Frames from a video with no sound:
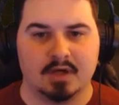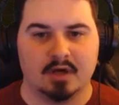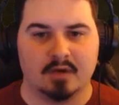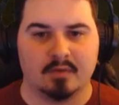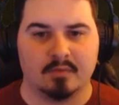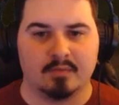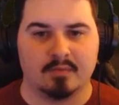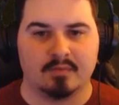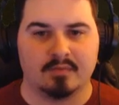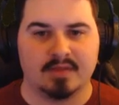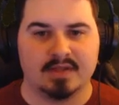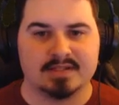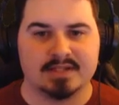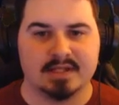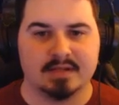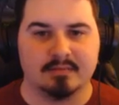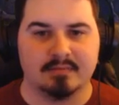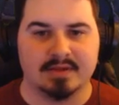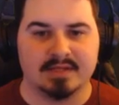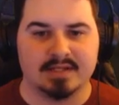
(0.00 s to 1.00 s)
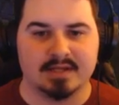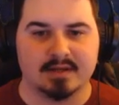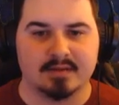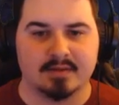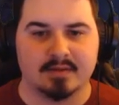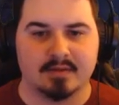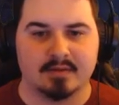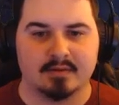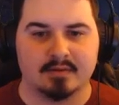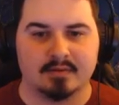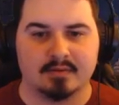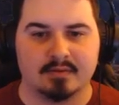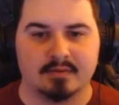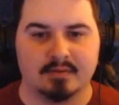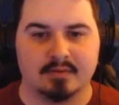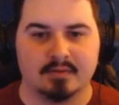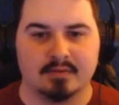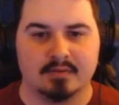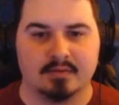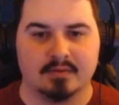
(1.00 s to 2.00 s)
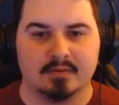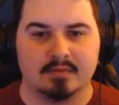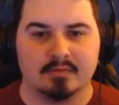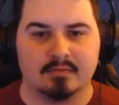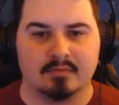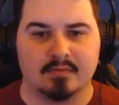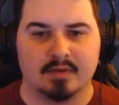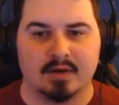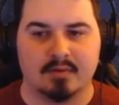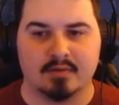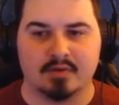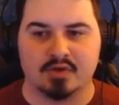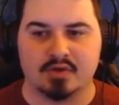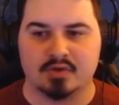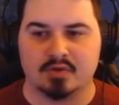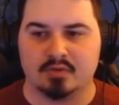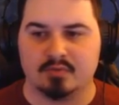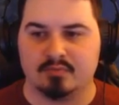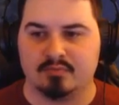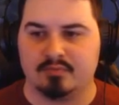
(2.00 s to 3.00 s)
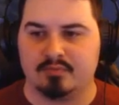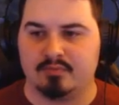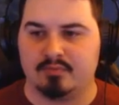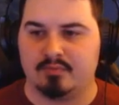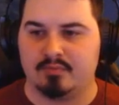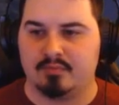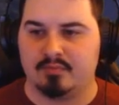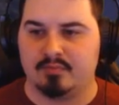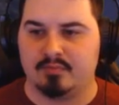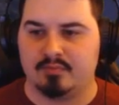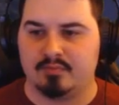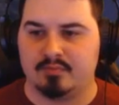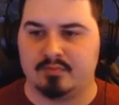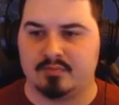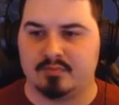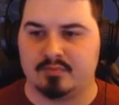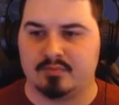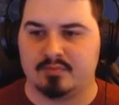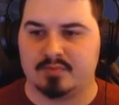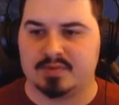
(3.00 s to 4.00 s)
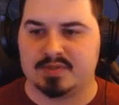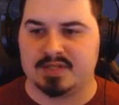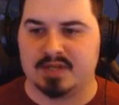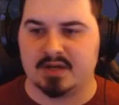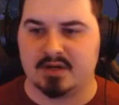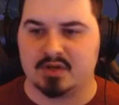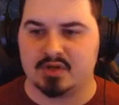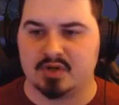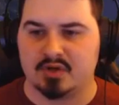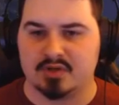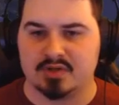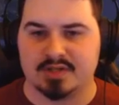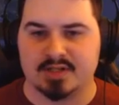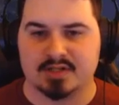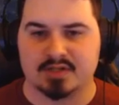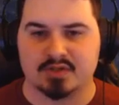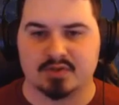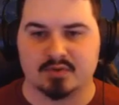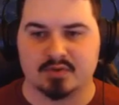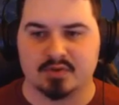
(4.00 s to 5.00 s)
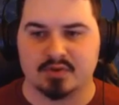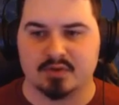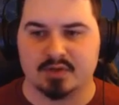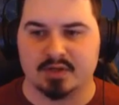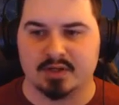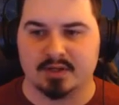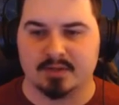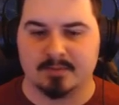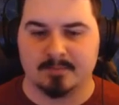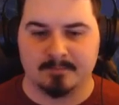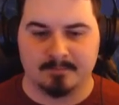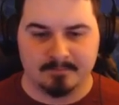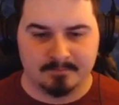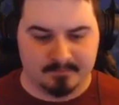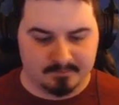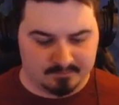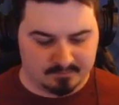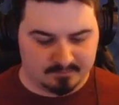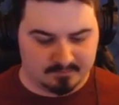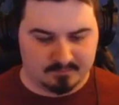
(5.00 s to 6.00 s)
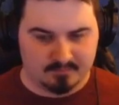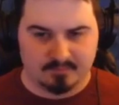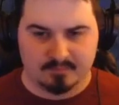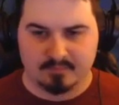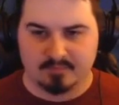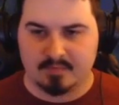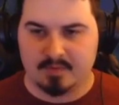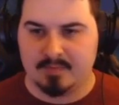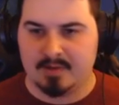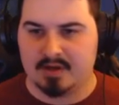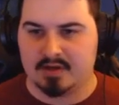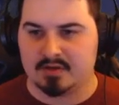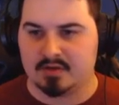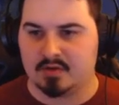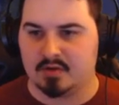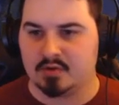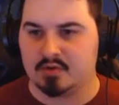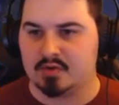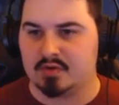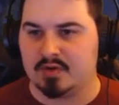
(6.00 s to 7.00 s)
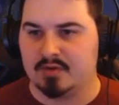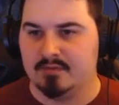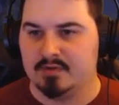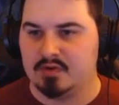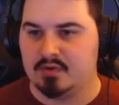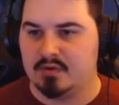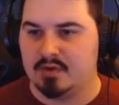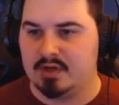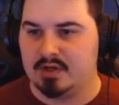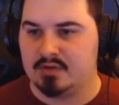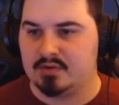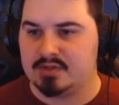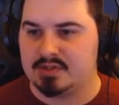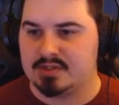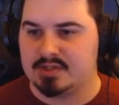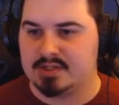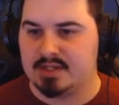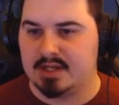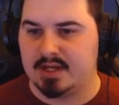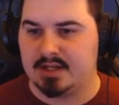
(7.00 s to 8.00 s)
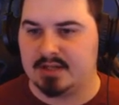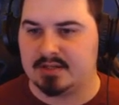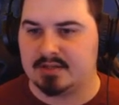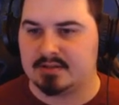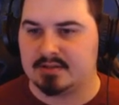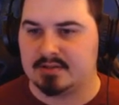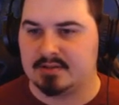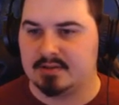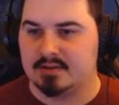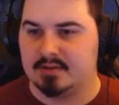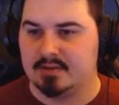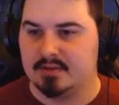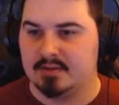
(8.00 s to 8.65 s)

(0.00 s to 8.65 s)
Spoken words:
Oh, this is a Dementiath. Probably should set a charge next to it, shouldn't I? Maybe I go to inventory just to set it.